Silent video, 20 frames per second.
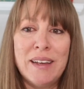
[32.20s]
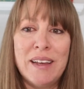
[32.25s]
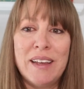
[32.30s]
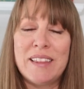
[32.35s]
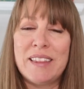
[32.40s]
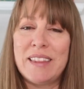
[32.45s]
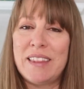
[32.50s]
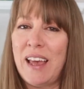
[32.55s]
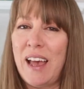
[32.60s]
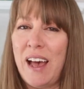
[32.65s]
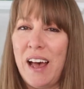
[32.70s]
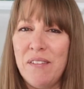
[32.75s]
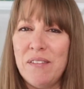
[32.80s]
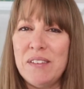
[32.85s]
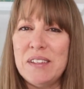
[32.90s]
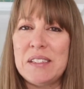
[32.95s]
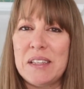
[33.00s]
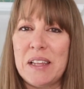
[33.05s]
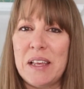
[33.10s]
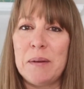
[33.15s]
they have
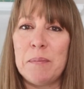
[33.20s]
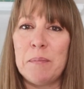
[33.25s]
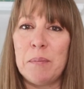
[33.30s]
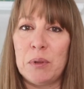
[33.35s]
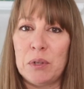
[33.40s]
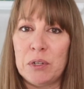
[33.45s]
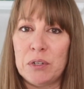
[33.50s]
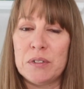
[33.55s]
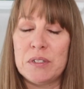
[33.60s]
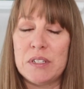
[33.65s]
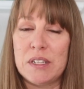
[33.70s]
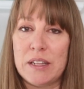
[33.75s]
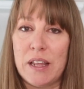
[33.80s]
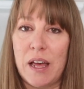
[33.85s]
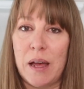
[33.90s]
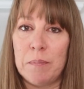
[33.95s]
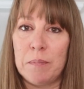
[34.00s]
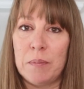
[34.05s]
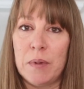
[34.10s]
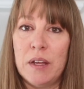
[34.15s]
a slight blur to
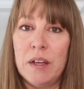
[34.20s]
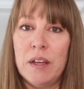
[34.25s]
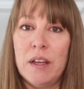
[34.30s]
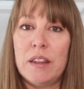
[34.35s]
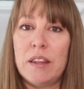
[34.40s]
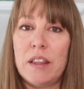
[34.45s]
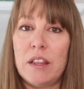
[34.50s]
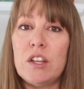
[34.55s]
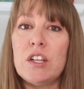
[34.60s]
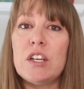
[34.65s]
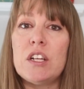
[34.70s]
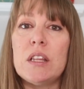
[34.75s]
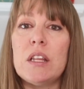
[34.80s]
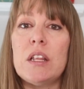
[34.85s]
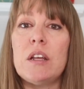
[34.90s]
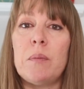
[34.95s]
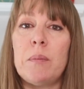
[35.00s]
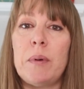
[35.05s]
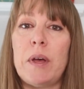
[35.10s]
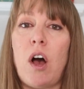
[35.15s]
them. They look a
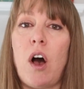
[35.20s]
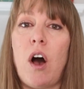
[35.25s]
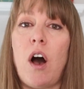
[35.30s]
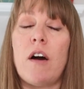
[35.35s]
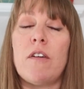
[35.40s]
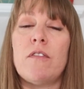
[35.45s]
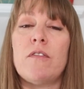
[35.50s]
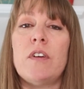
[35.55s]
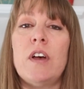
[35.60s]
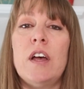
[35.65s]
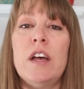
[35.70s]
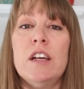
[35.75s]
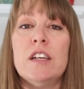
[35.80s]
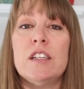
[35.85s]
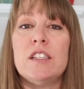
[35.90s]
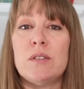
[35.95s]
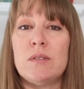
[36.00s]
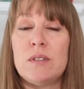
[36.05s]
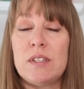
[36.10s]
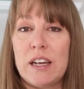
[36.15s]
little bit off.
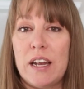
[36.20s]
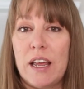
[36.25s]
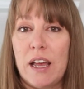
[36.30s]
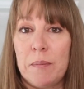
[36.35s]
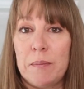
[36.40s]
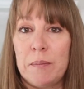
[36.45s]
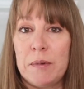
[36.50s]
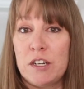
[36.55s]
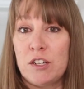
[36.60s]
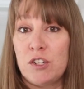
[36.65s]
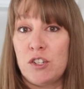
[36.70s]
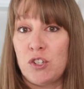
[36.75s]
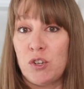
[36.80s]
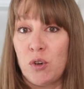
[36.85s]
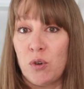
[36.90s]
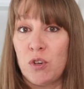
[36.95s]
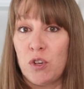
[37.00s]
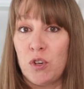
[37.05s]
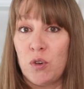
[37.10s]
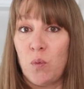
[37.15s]
So today I'm going to
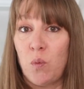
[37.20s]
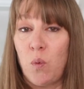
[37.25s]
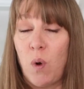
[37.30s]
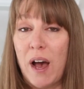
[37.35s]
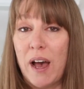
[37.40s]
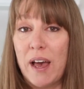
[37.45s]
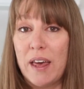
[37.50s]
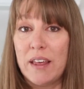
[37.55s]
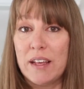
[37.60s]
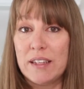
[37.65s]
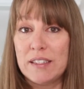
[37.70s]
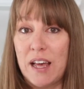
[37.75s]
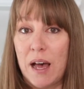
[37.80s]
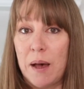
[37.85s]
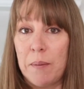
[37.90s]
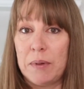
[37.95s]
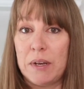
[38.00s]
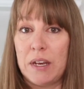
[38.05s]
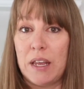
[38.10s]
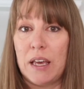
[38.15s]
show you why that's
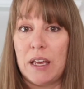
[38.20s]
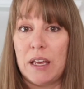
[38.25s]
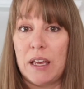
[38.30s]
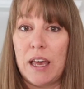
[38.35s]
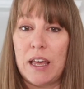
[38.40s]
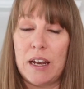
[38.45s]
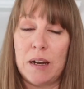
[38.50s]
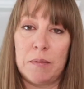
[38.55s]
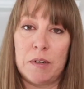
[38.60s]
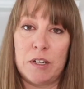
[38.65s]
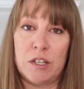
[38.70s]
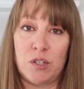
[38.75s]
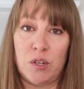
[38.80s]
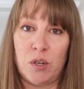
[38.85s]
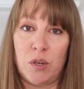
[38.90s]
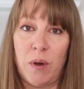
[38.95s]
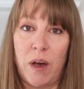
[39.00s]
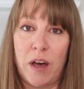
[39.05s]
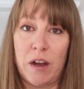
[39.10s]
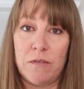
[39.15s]
happening and I'm going to show
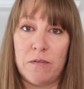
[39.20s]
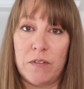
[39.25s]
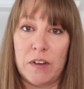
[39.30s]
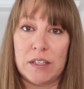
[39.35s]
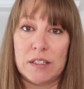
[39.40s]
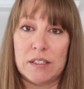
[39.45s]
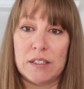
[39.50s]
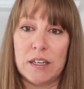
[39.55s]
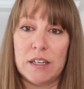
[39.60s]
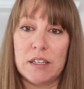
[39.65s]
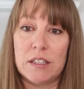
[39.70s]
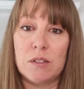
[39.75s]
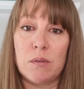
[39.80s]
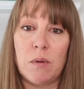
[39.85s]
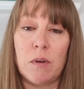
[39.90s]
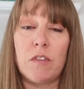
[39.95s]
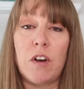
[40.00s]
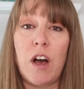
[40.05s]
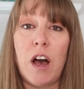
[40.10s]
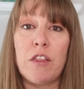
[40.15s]
you how to fix it. So
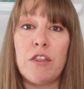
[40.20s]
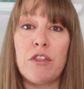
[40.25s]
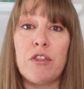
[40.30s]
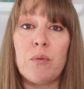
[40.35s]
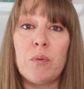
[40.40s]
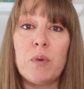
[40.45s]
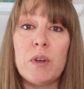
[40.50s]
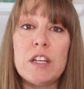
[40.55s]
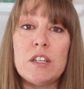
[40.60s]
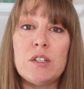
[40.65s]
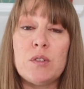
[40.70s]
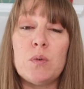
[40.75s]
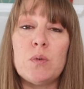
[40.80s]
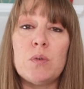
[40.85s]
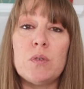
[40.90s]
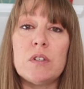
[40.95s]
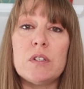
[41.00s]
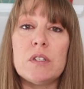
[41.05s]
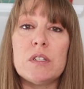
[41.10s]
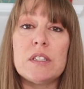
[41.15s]
I've got three
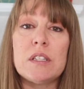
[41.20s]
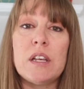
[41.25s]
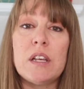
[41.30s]
tools.